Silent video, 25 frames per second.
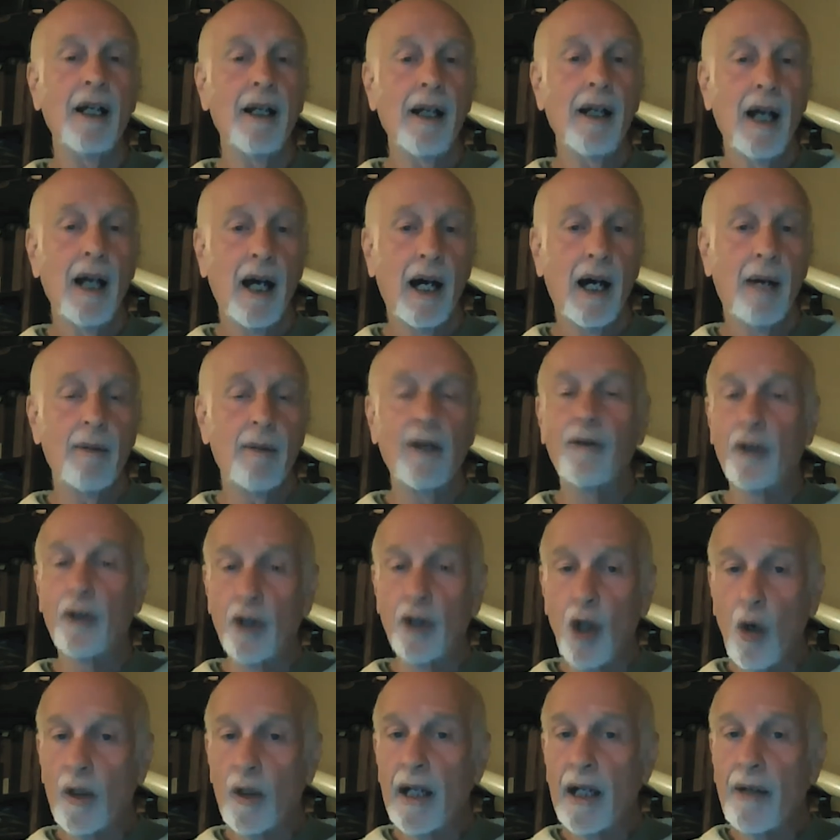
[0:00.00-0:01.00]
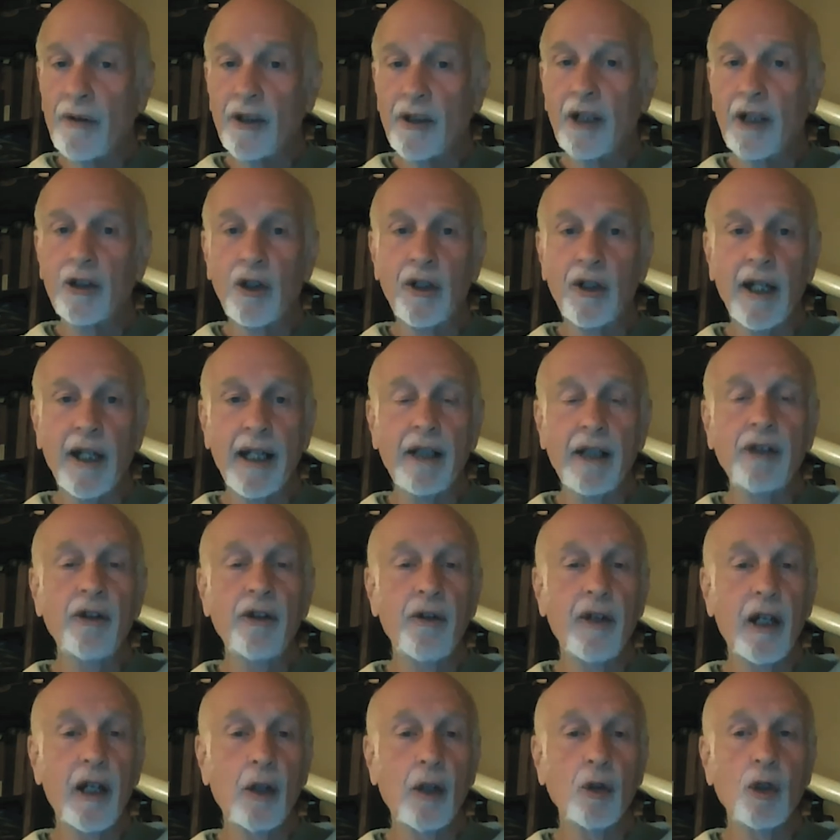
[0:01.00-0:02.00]
Um, if you don't have such things,
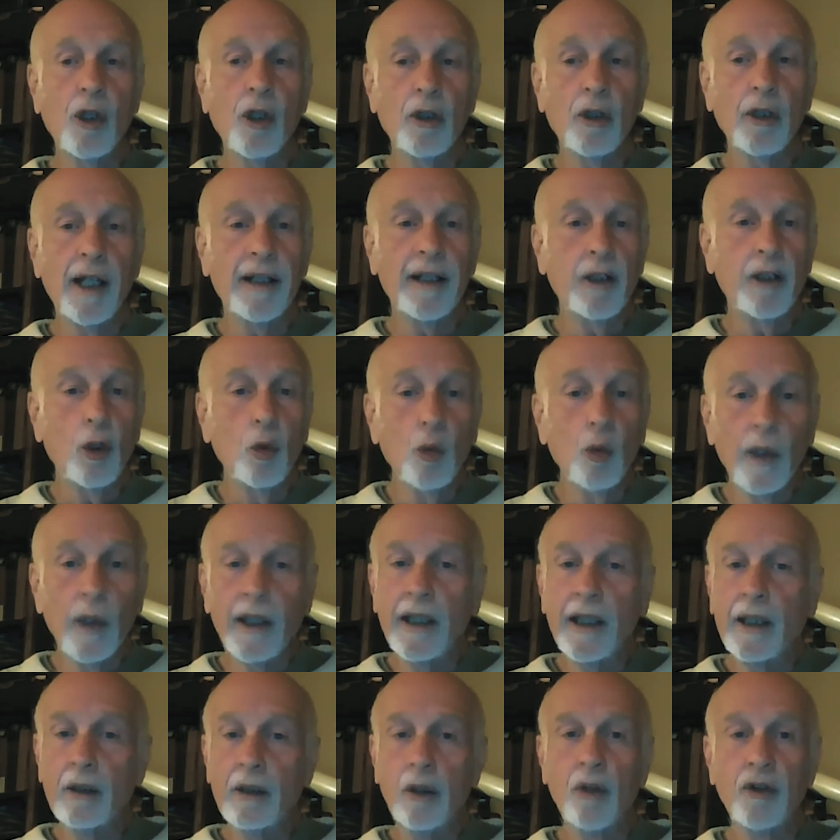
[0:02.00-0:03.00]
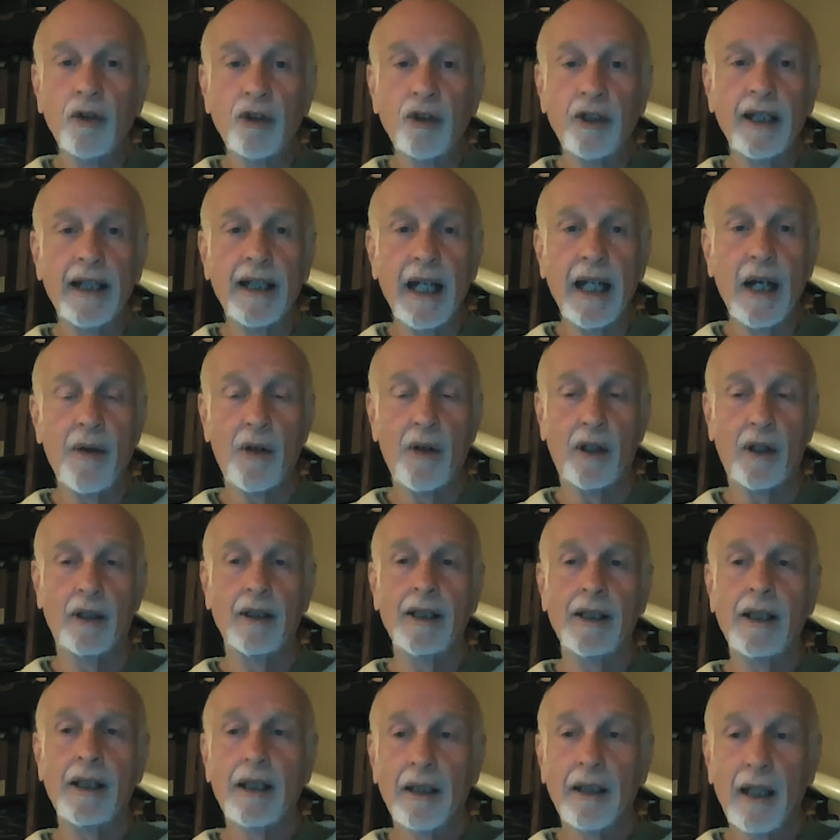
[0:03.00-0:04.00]
they'll look like they're really close together,
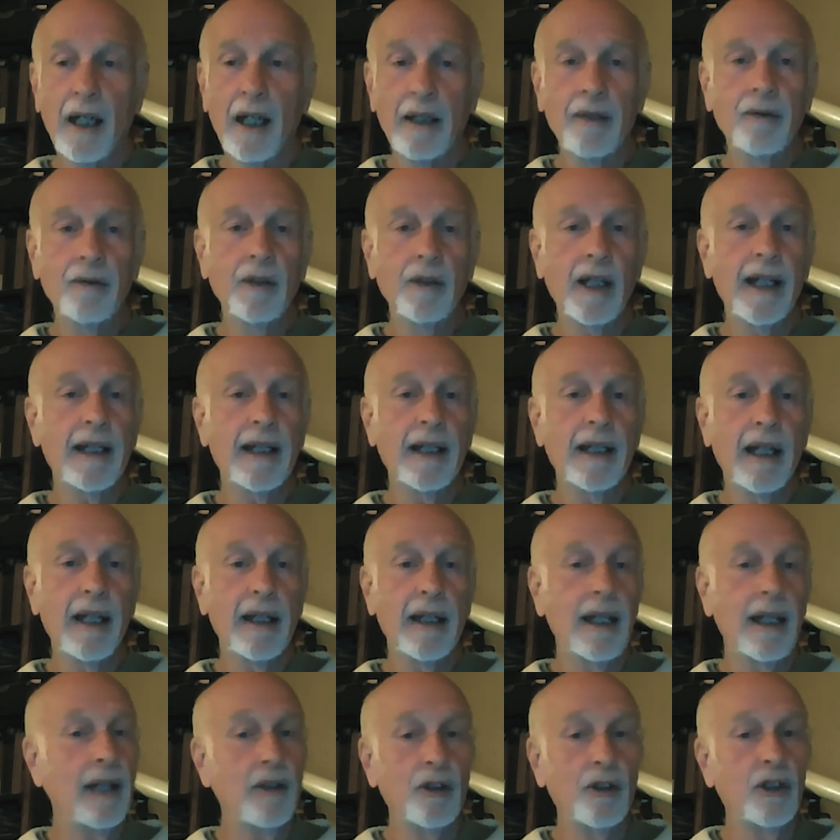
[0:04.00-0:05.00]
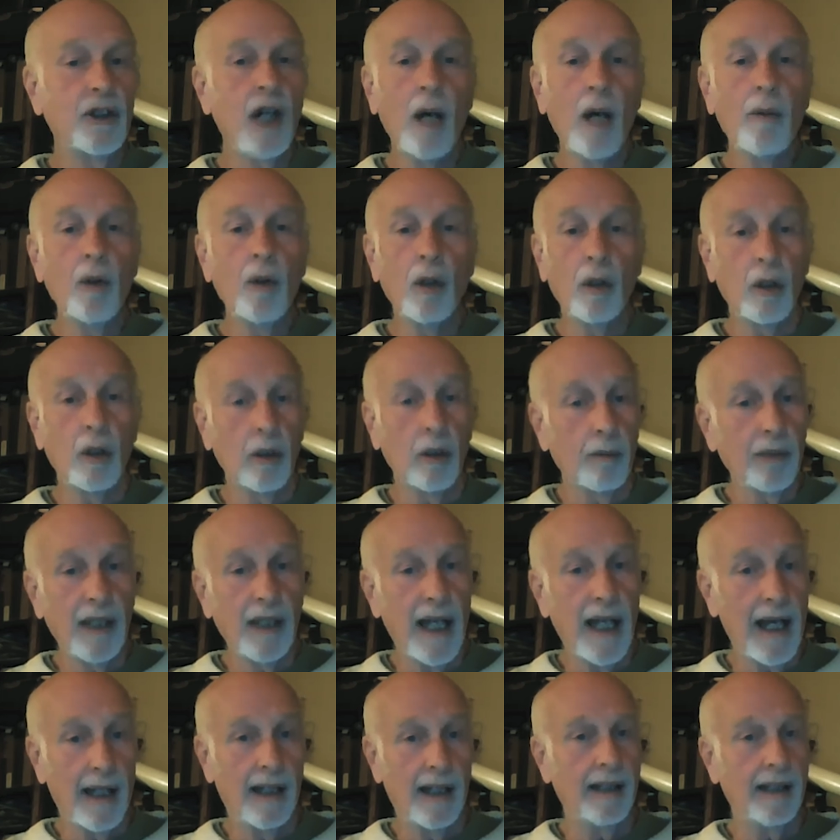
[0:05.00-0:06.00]
kind of like a, a double
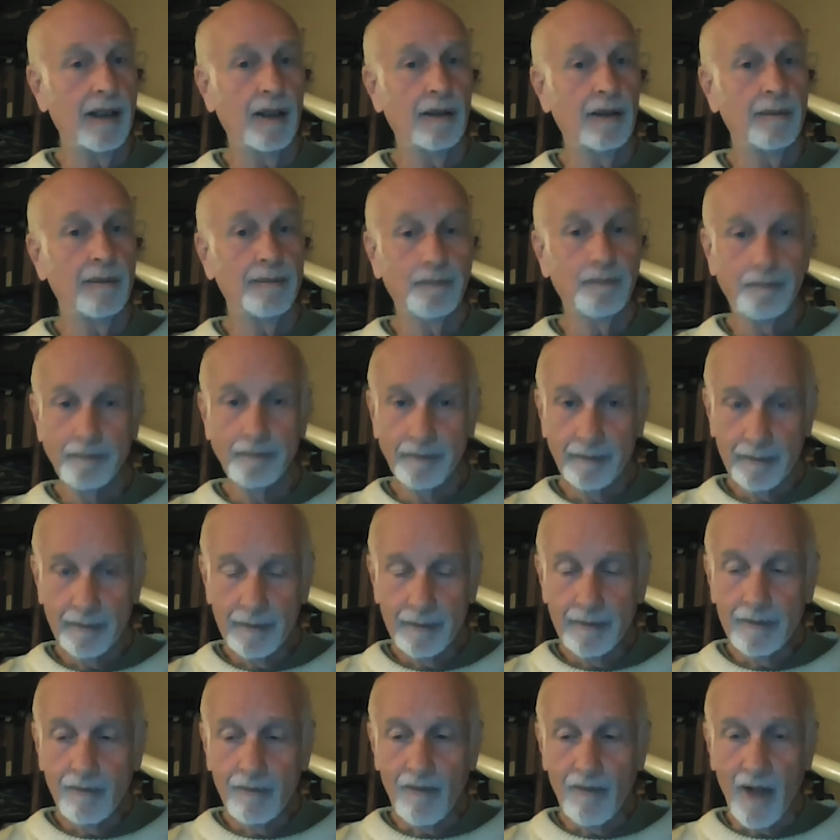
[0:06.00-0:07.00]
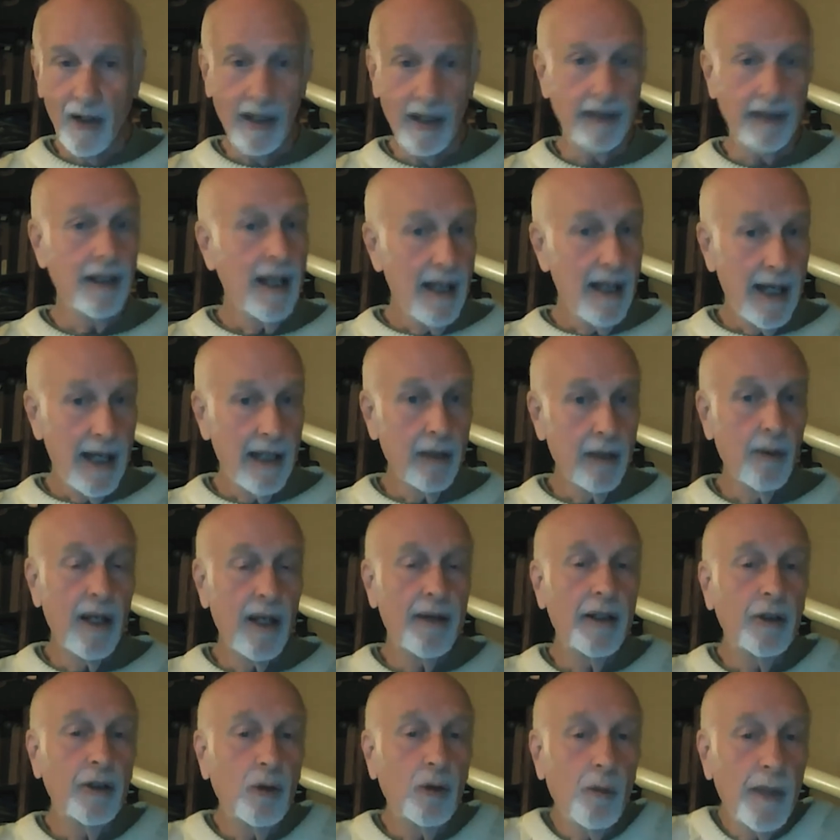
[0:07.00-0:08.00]
planet right. Anyway,
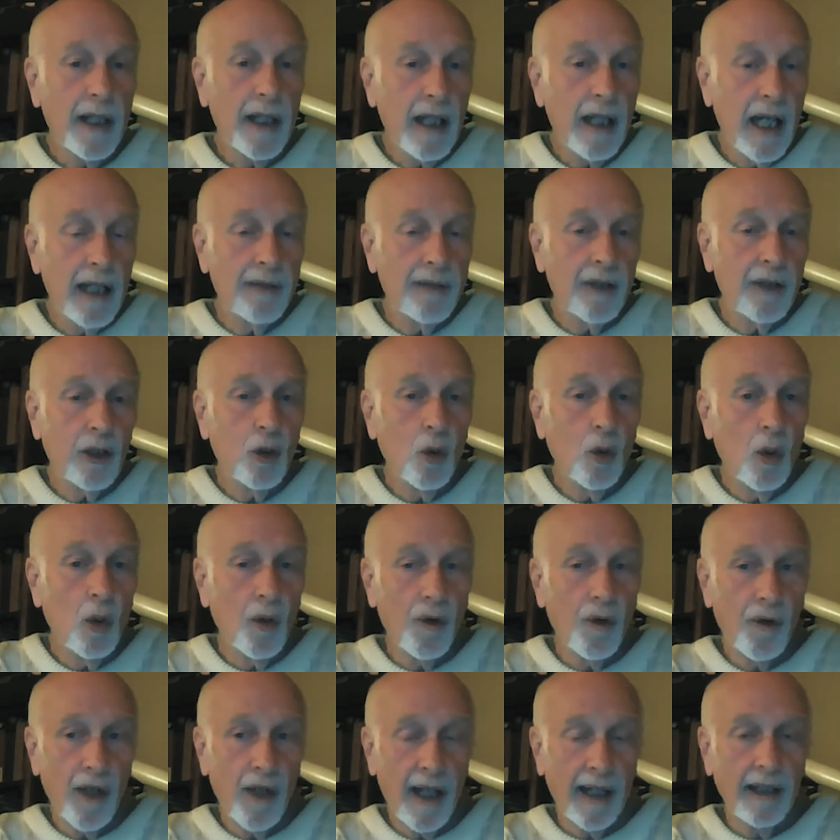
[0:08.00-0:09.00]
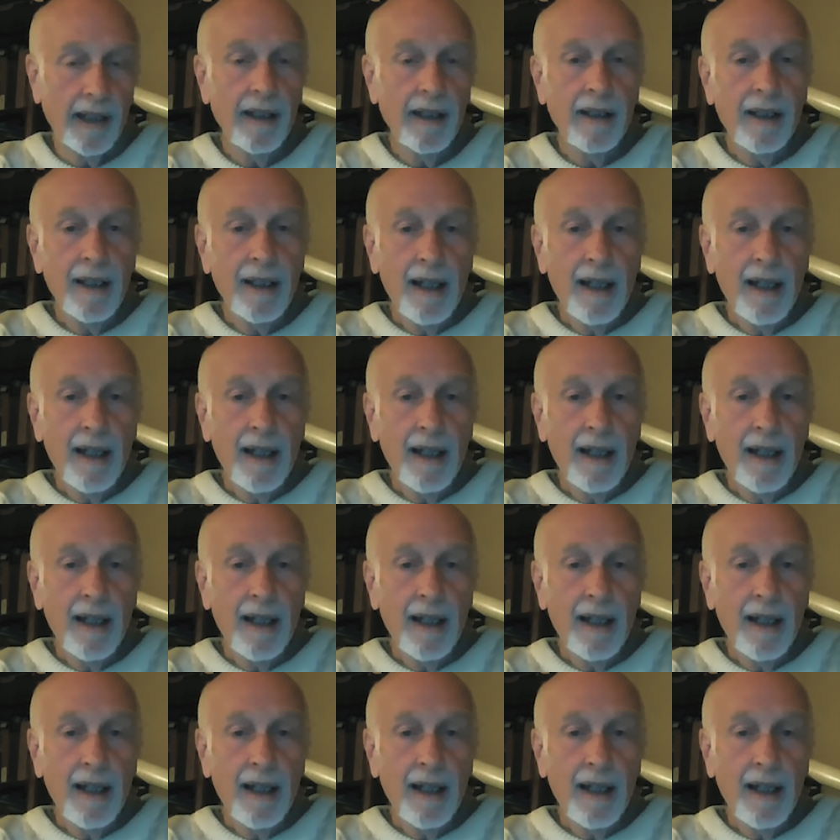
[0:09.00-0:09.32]
this would be kind of a cool thing.